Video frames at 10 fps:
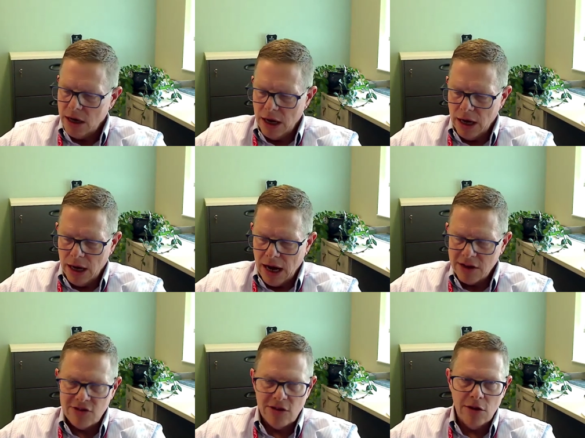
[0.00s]
uh,
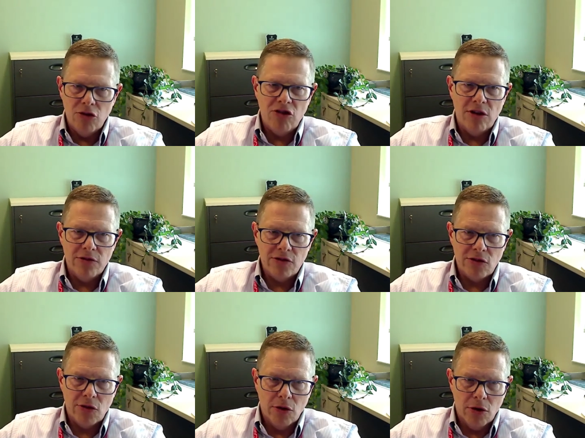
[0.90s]
ICU shifts
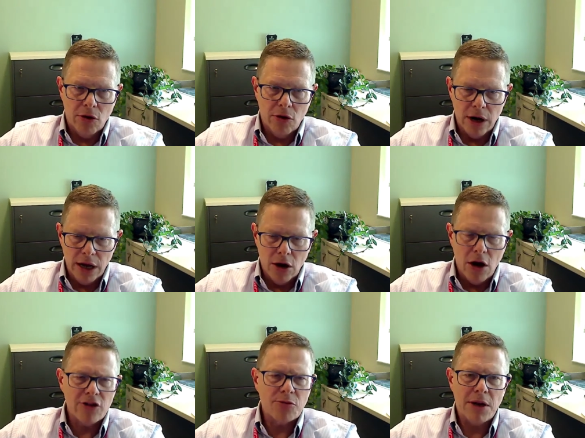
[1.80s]
or
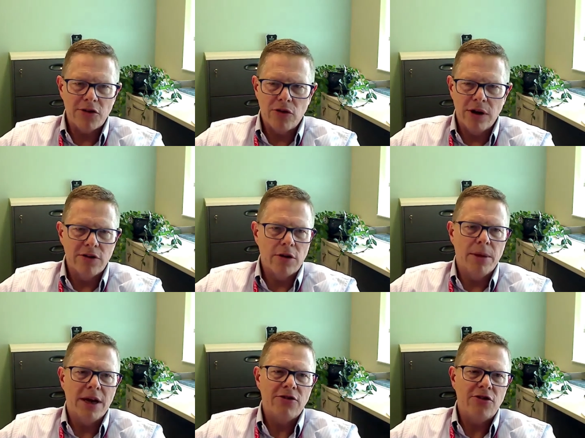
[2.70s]
hospitalist or internal
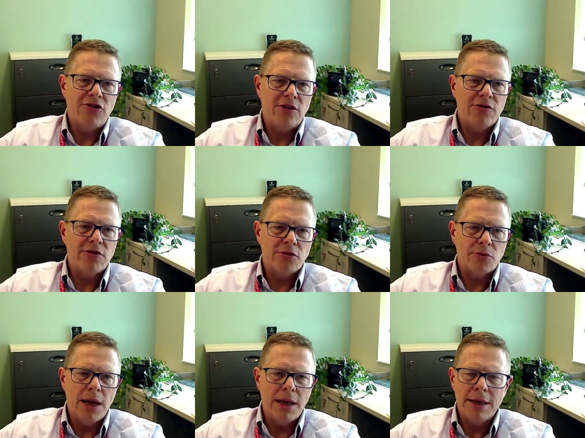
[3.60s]
medicine shifts as
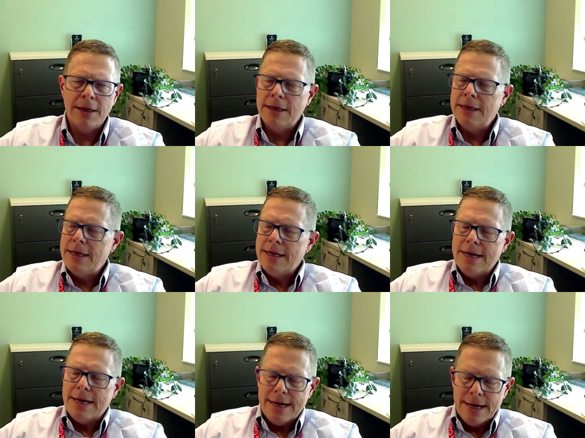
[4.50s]
well.
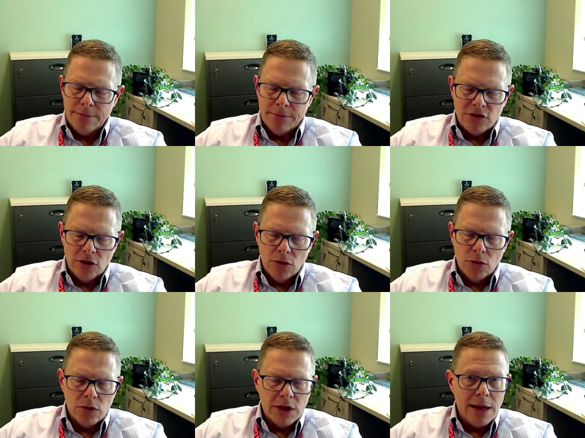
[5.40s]
Um,
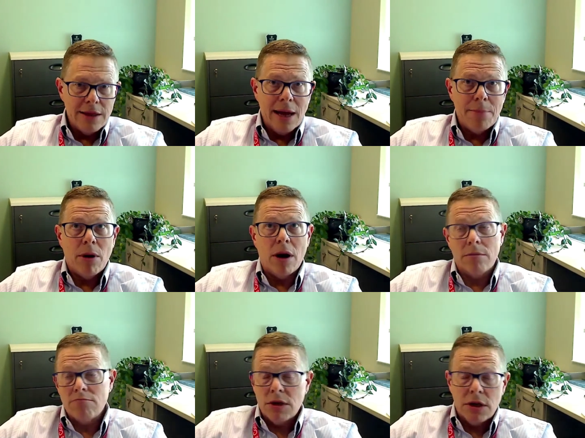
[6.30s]
so that that
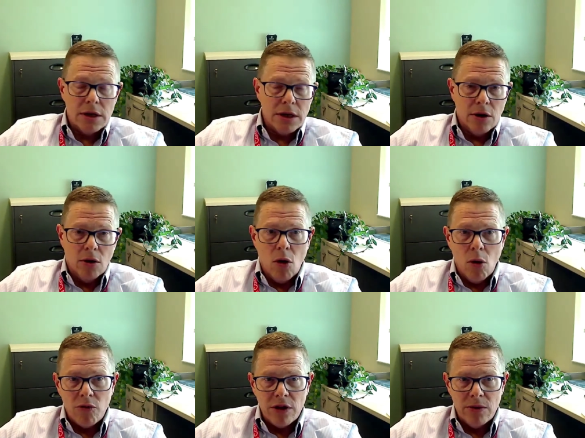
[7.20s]
part, you know,
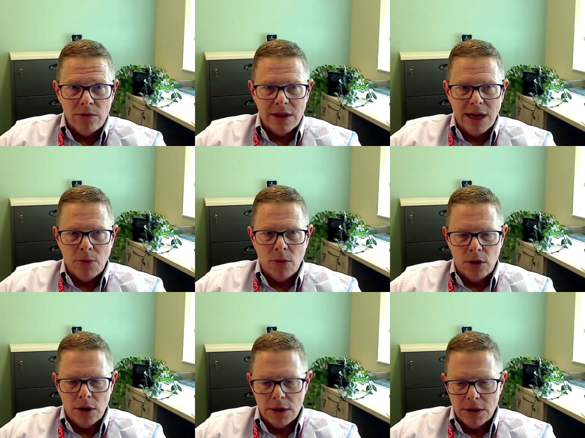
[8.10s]
hopefully that
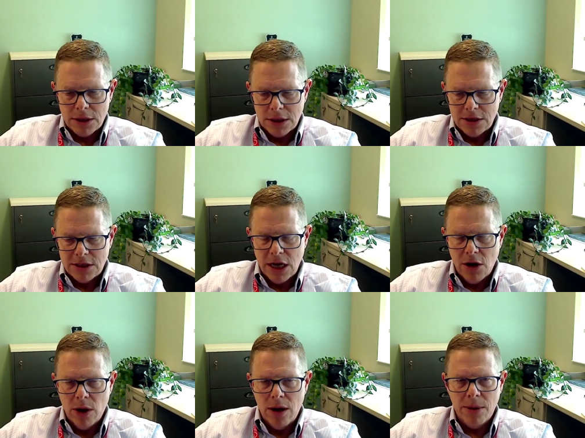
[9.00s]
will stay
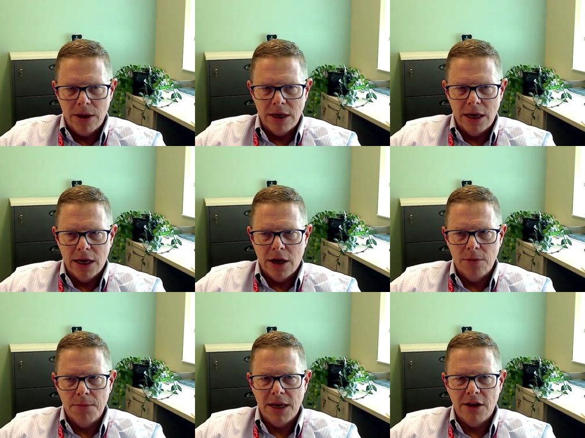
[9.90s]
away, but it
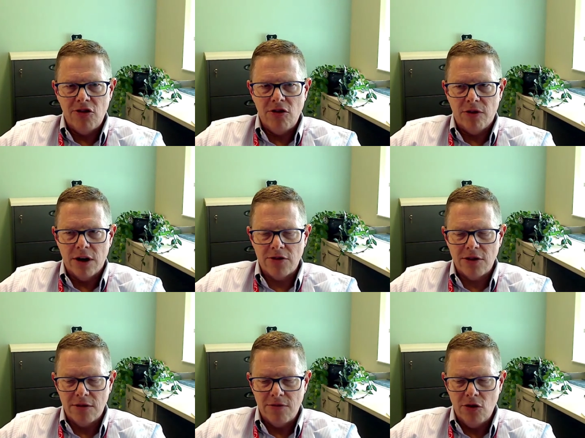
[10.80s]
could be an issue for us
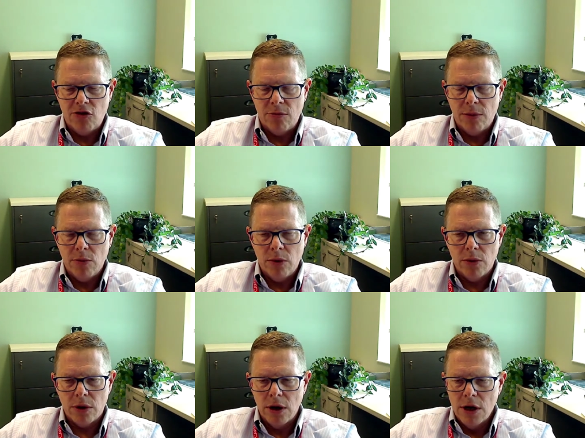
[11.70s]
in the future. But we
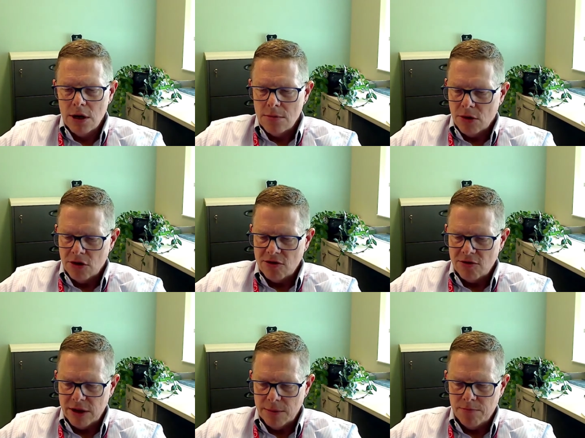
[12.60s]
were
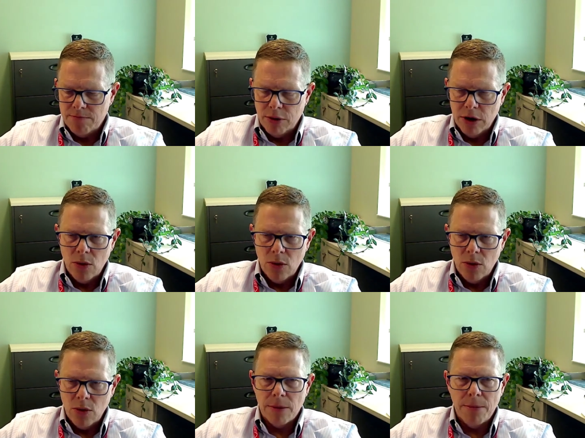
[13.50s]
mercifully pretty
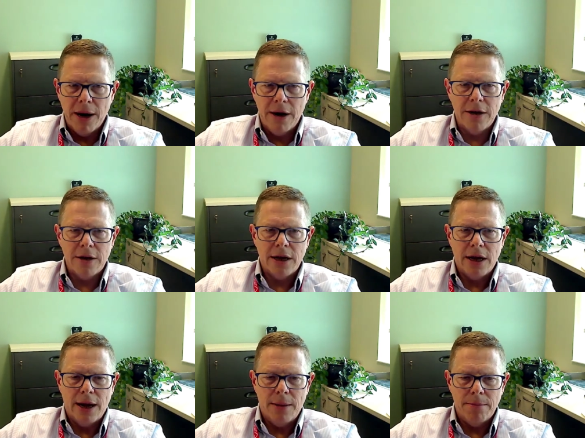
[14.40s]
well prepared
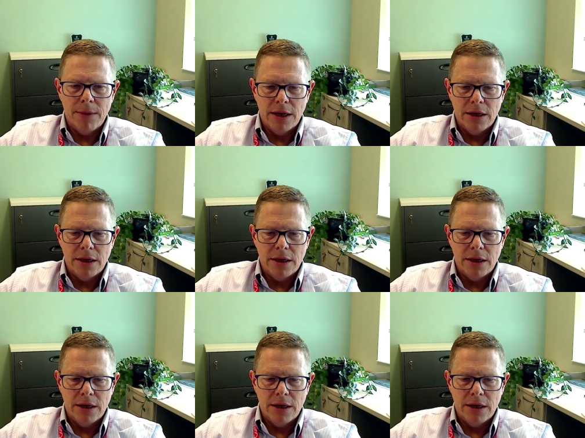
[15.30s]
um,